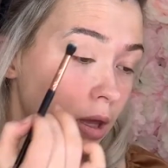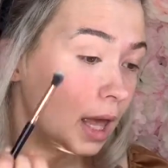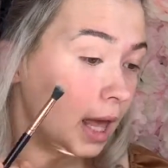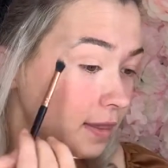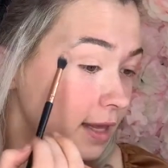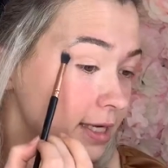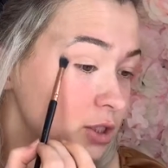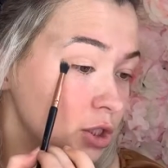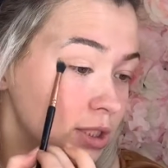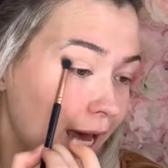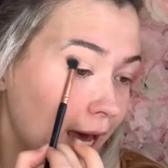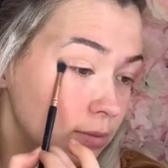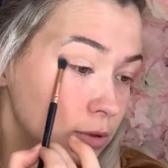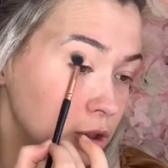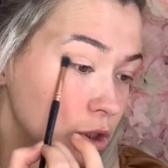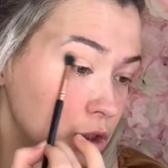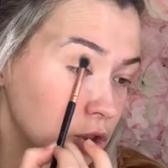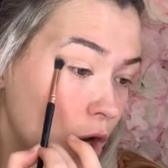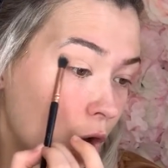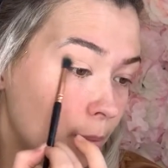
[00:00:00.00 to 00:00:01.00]
This just helps
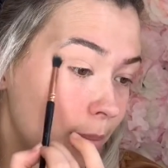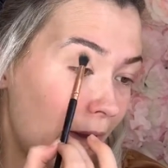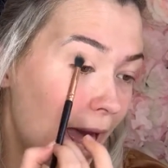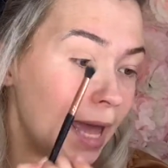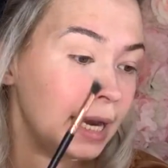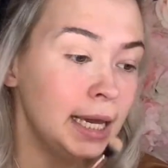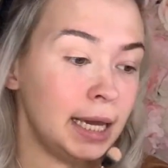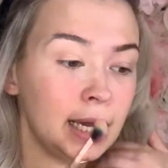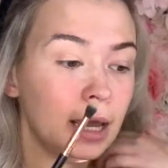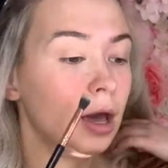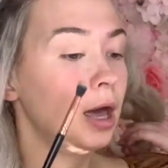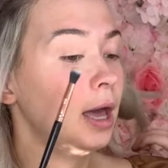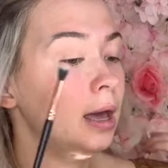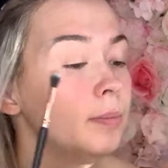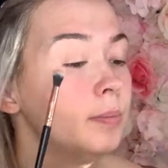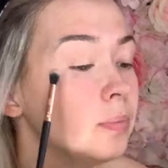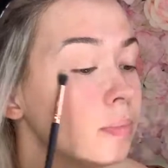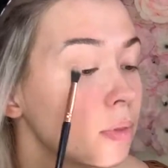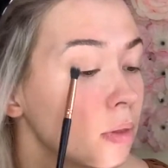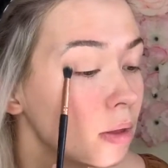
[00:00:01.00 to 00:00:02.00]
to stop any
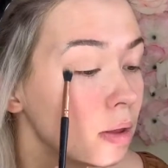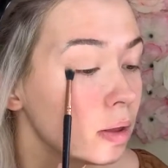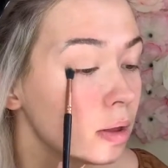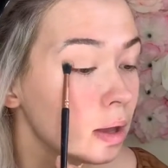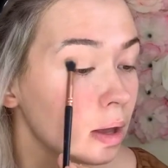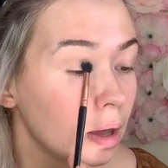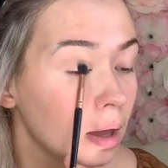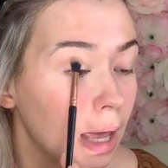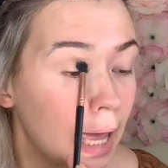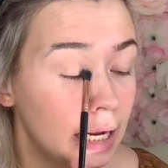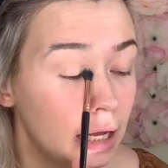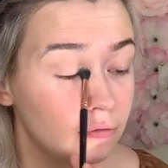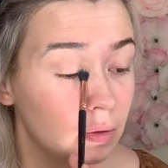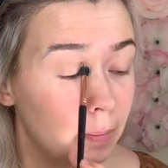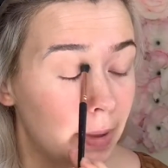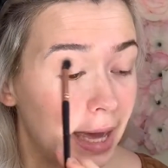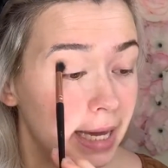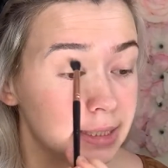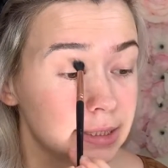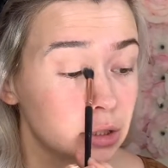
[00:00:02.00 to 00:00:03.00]
of the
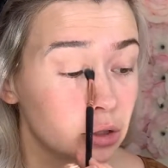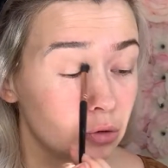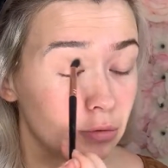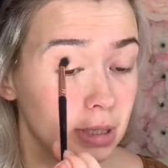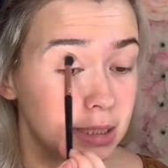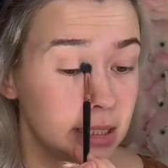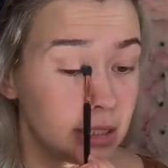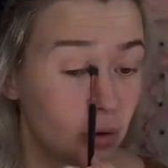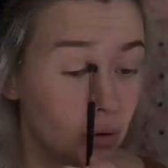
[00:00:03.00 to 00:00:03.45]
base creasing